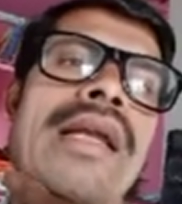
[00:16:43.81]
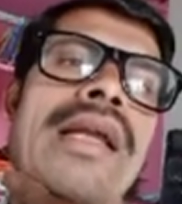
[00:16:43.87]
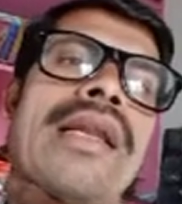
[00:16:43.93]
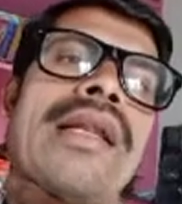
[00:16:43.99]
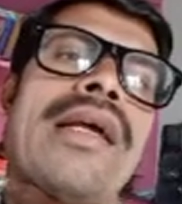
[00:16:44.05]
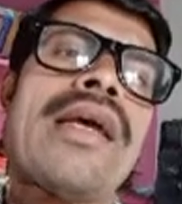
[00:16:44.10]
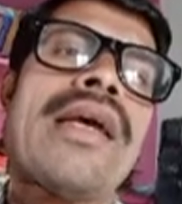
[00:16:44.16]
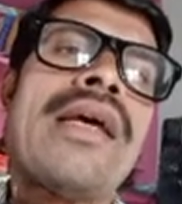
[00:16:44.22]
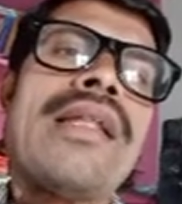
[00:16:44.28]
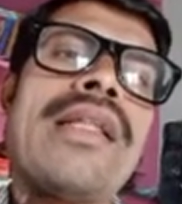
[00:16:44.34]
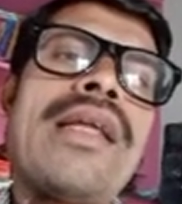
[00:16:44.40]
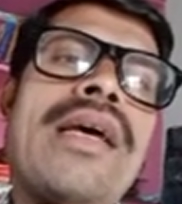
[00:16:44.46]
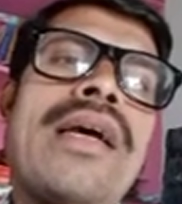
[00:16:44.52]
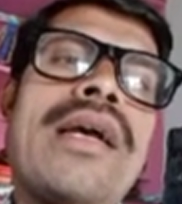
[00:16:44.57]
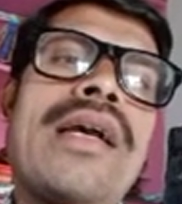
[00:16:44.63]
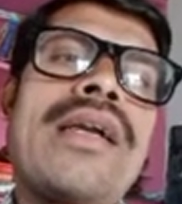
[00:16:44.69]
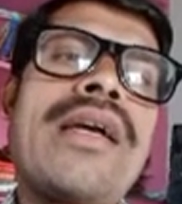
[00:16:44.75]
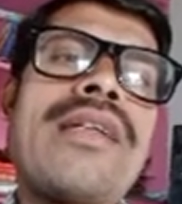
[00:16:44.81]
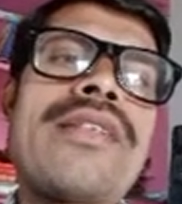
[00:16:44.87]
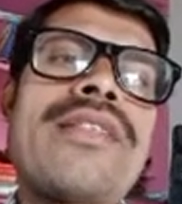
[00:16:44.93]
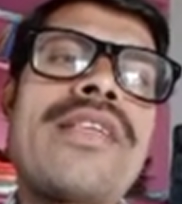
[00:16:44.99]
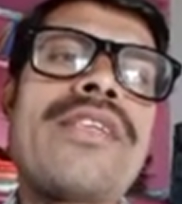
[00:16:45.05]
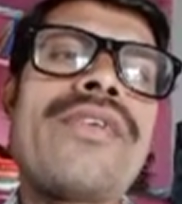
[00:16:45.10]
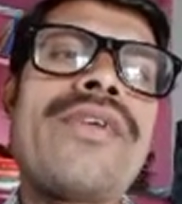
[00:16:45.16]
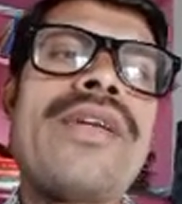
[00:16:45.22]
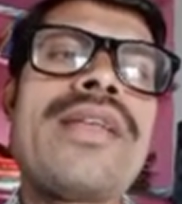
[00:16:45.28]
The
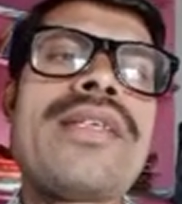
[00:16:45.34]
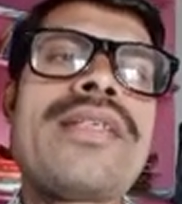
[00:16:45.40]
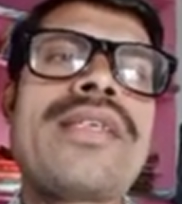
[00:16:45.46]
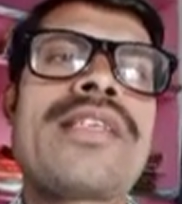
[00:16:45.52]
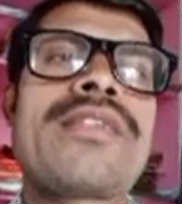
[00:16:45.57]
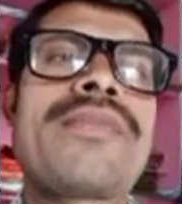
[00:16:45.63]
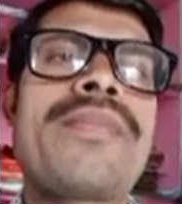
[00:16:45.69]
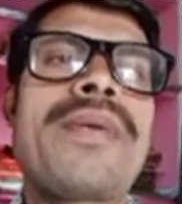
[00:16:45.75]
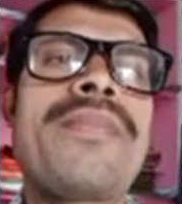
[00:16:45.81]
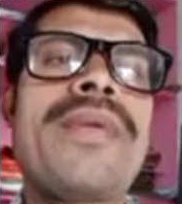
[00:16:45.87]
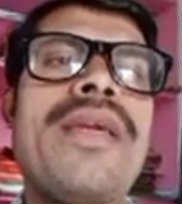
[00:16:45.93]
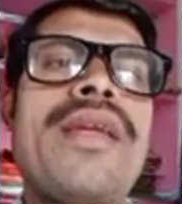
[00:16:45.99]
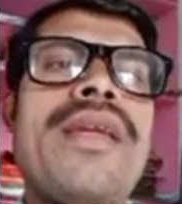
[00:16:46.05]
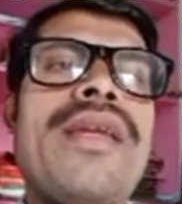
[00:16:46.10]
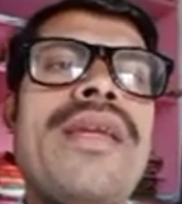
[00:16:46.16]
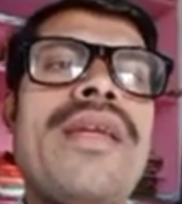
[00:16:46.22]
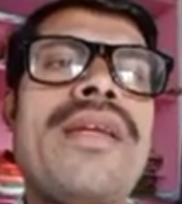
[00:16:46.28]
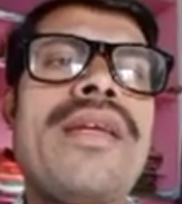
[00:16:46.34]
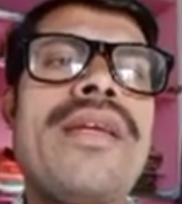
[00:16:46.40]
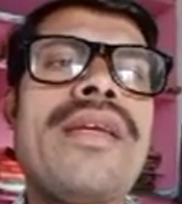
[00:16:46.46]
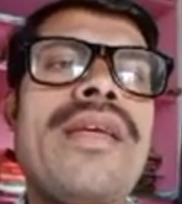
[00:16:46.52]
consecutive integers may be